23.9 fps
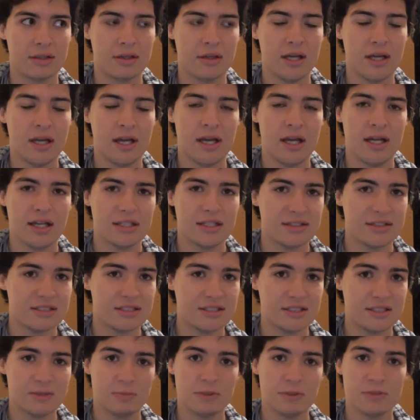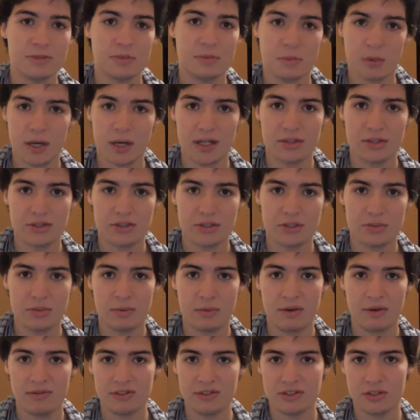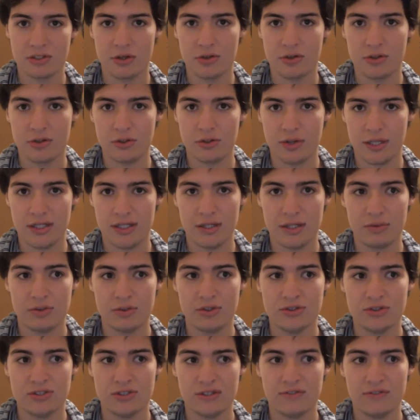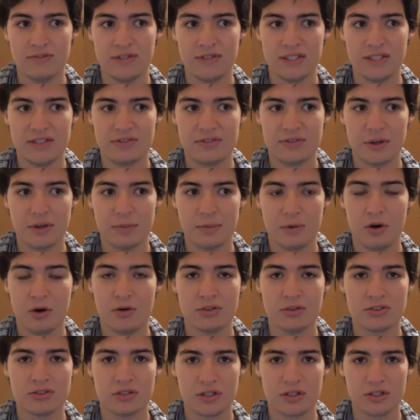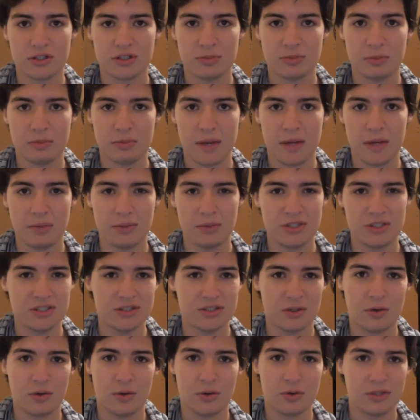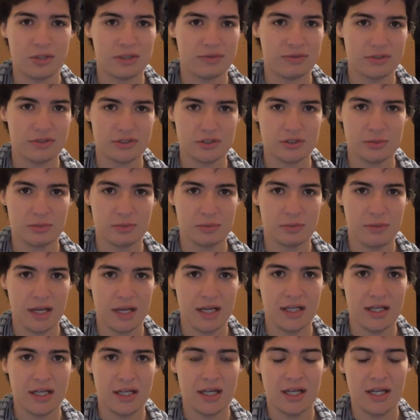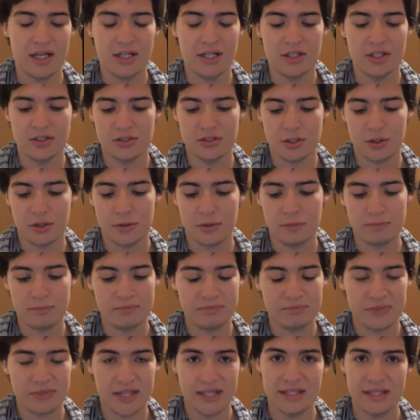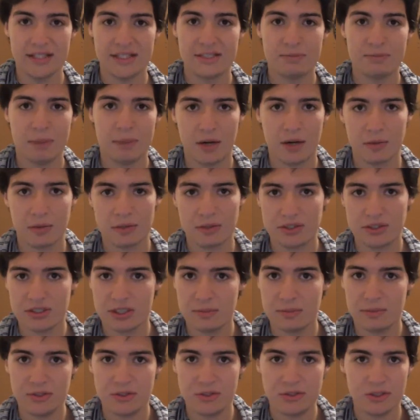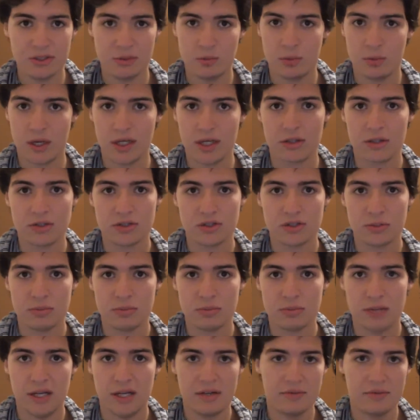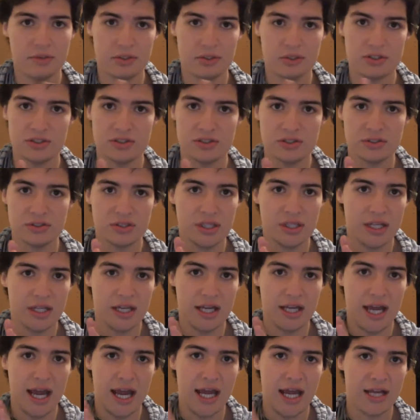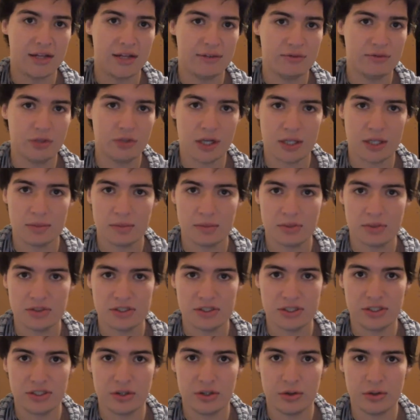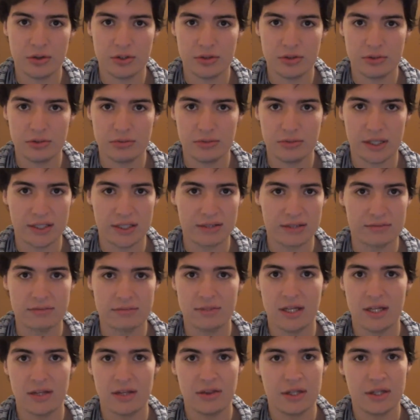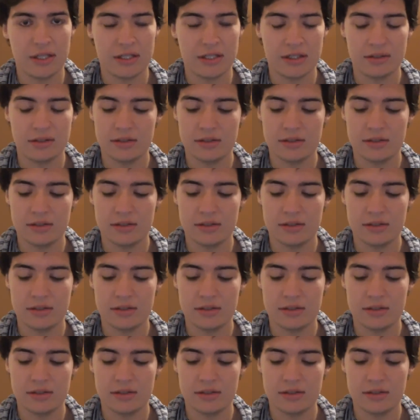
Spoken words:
because this is supposed to be regular Superman versus Goku, and they were using feats from All Star Superman, which is a whole different Superman. So in this battle, we're just gonna be using regular Superman versus End of Dragon Ball Z Goku. Like nothing.